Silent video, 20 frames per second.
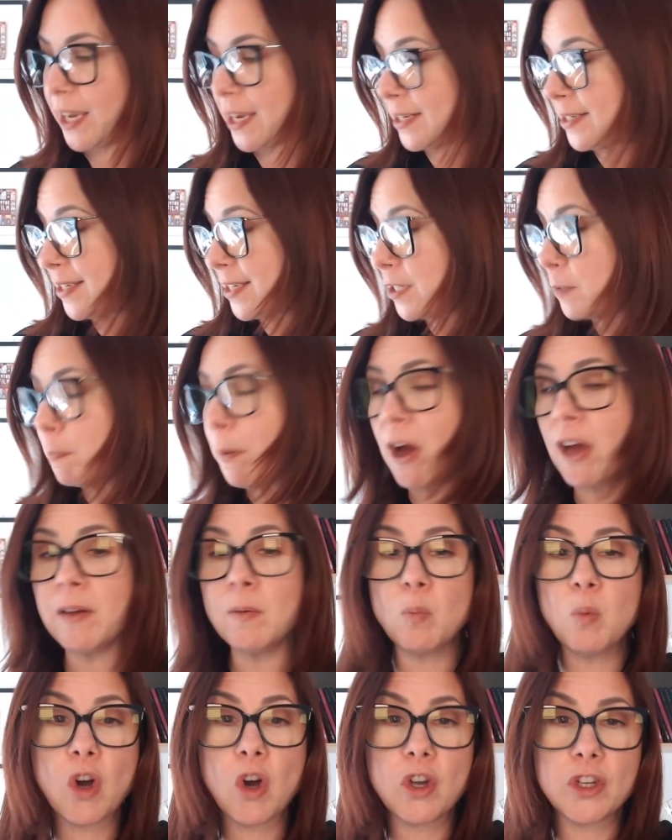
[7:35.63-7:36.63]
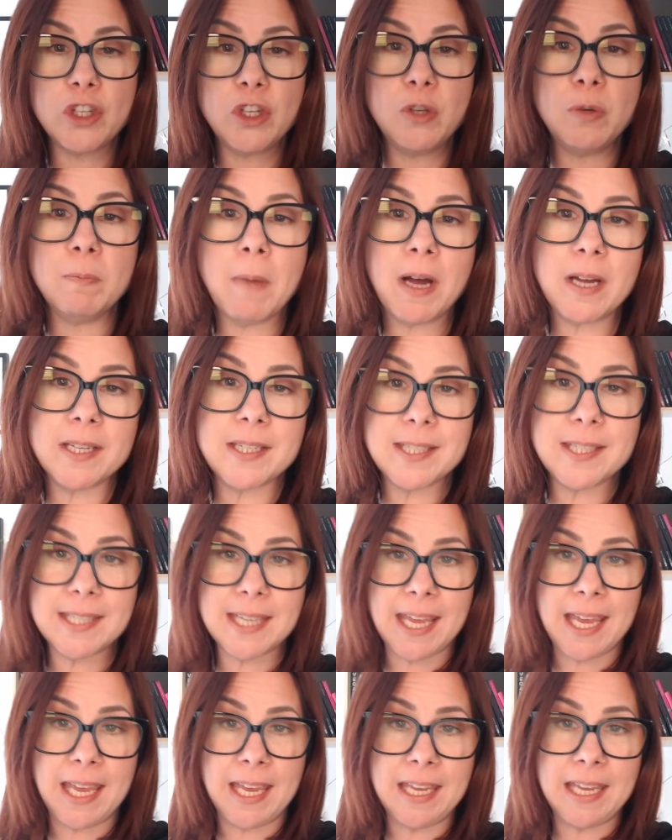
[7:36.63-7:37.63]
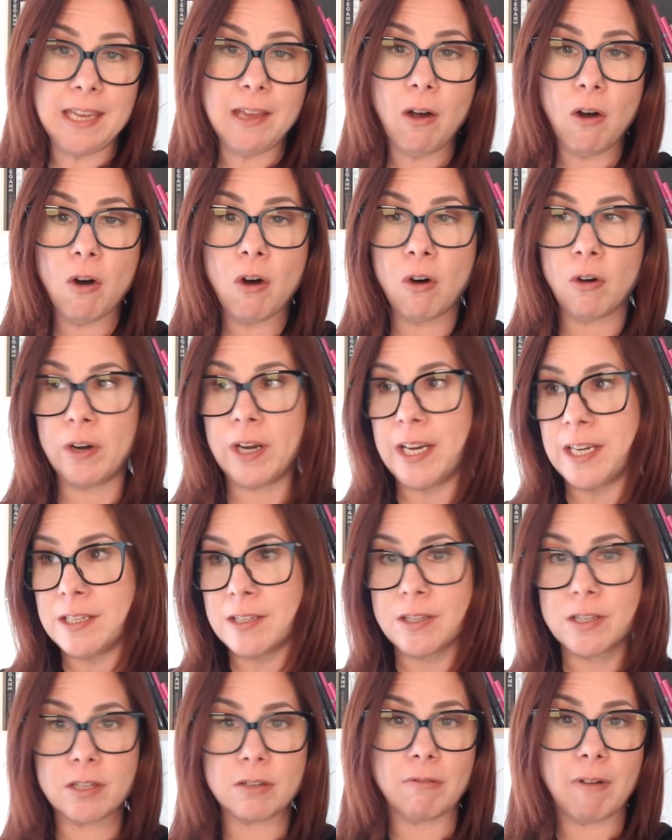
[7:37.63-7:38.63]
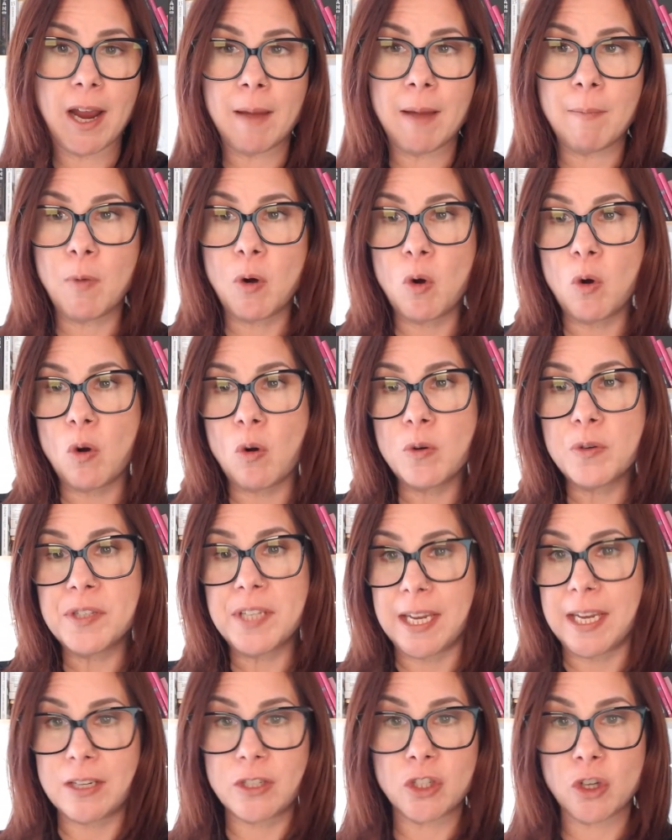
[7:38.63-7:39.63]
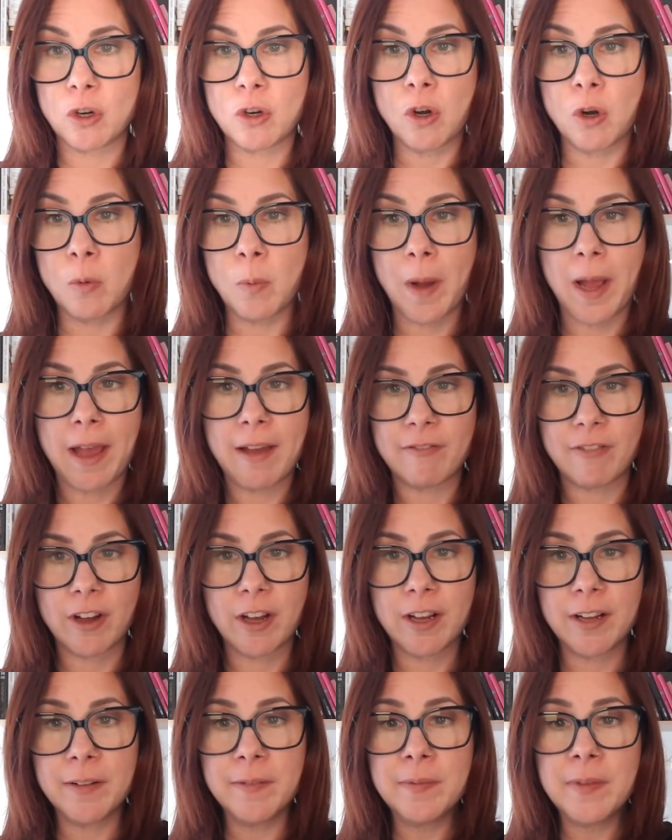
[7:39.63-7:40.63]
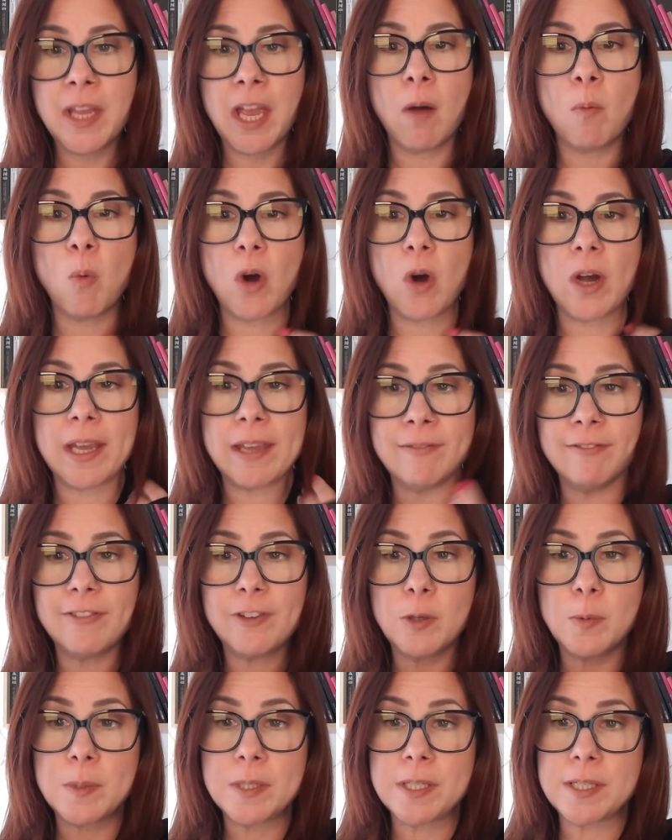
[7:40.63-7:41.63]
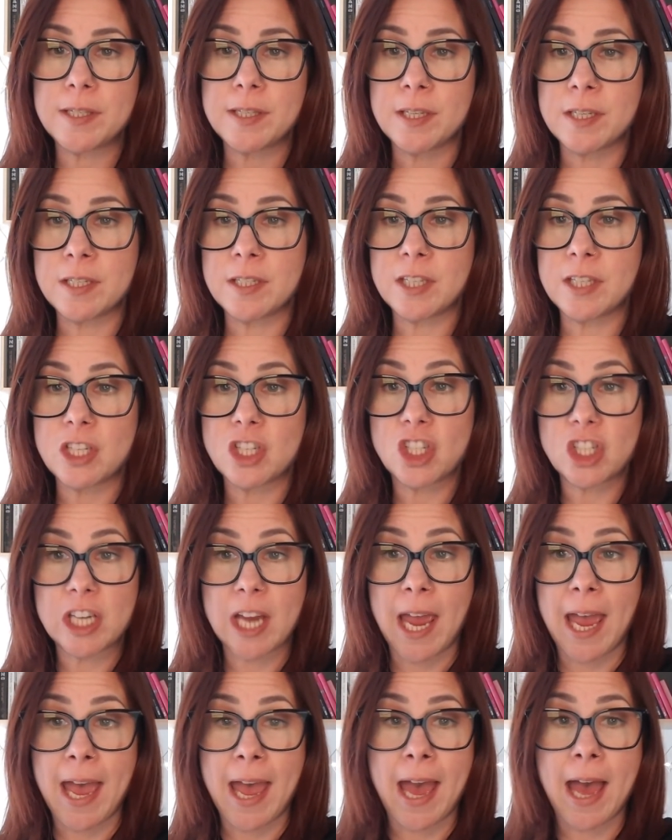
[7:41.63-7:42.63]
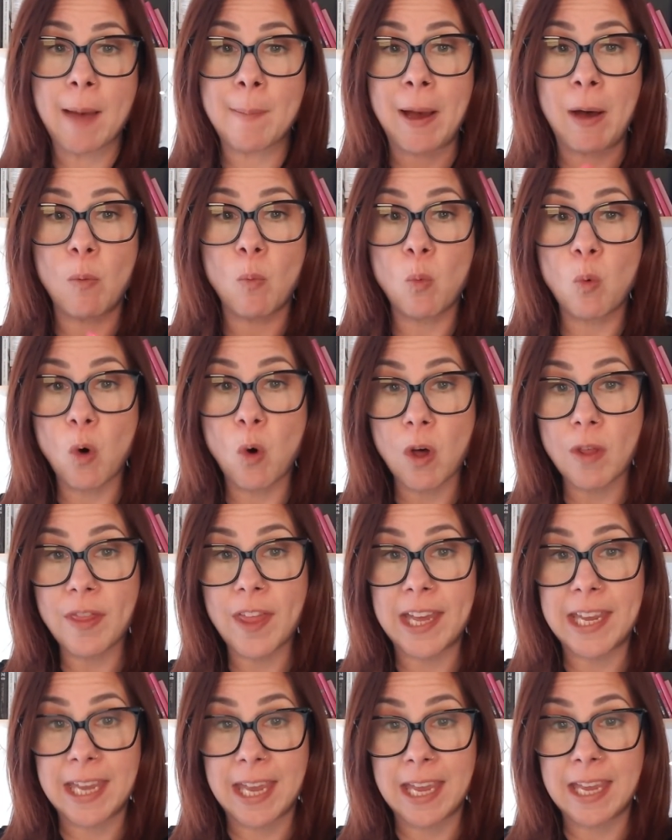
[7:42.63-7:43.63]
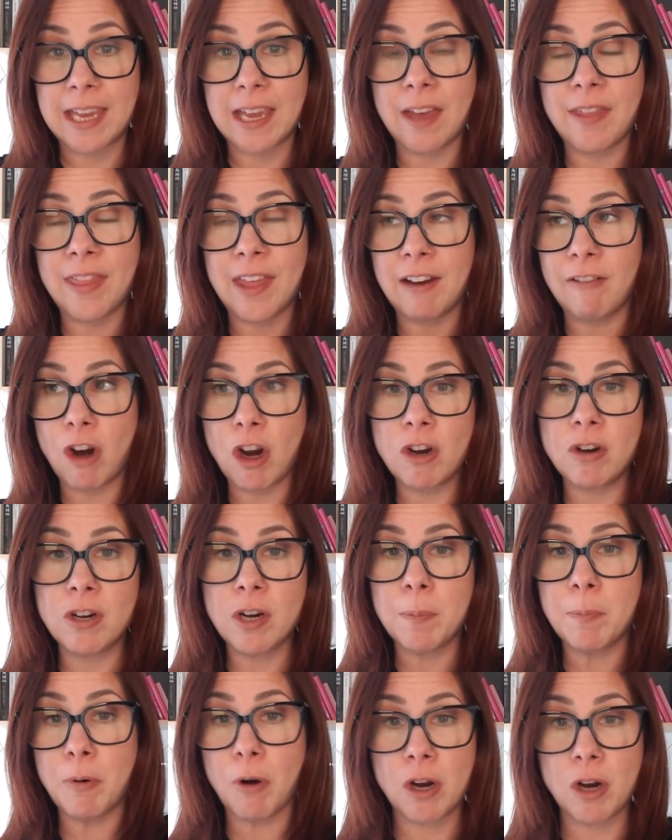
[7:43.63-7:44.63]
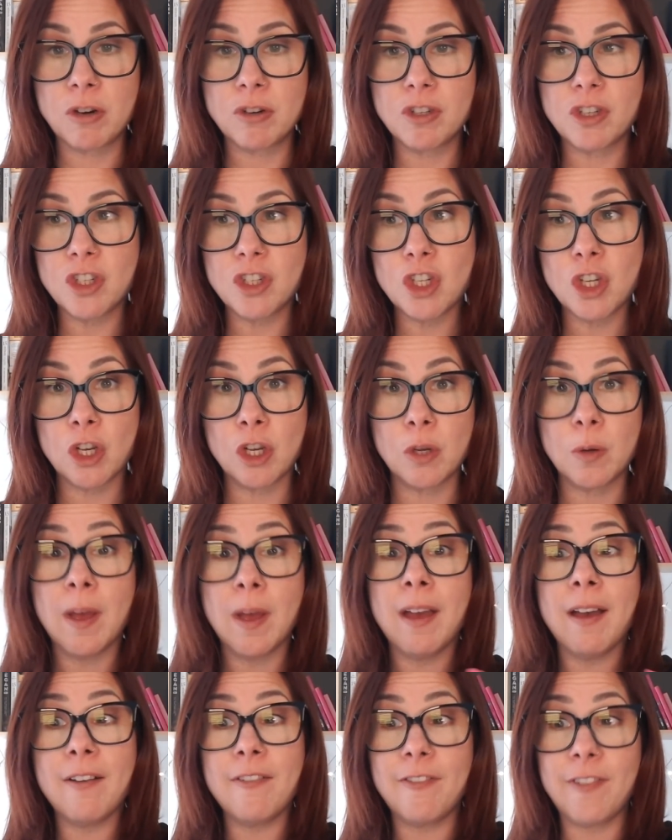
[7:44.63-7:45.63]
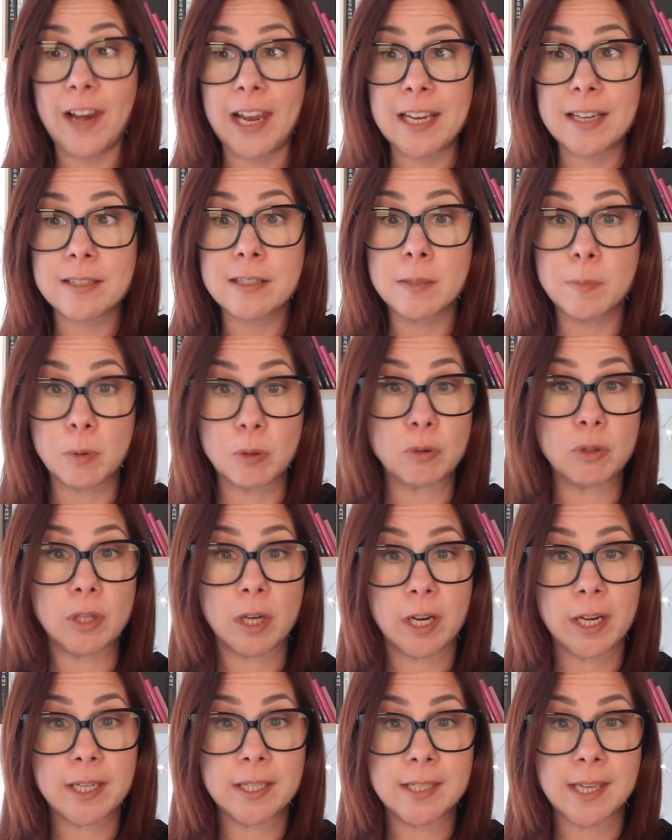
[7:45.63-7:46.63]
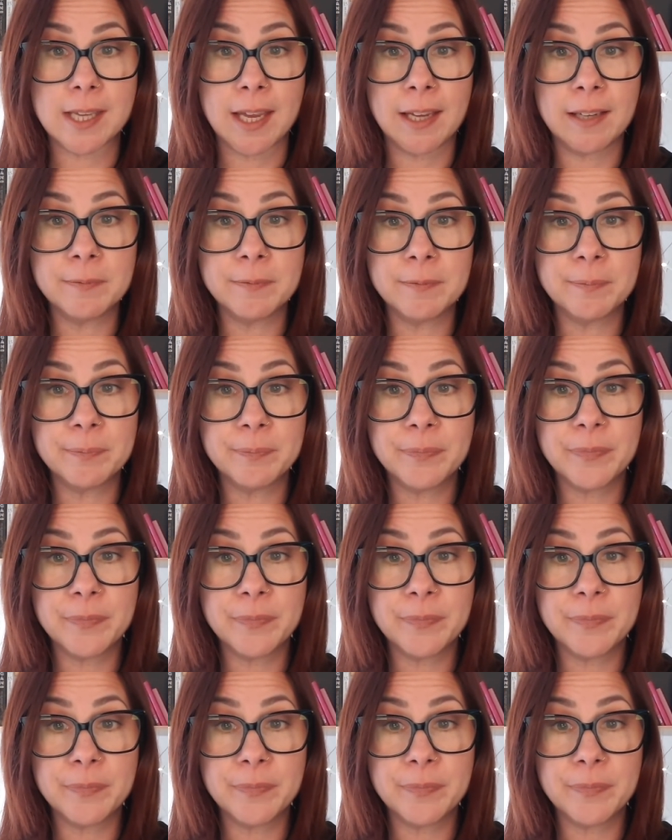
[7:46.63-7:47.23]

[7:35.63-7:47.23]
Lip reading: despite what you might see on Instagram or TikTok or whatever, and what influencers share about what they eat and their own approach to flexible dieting,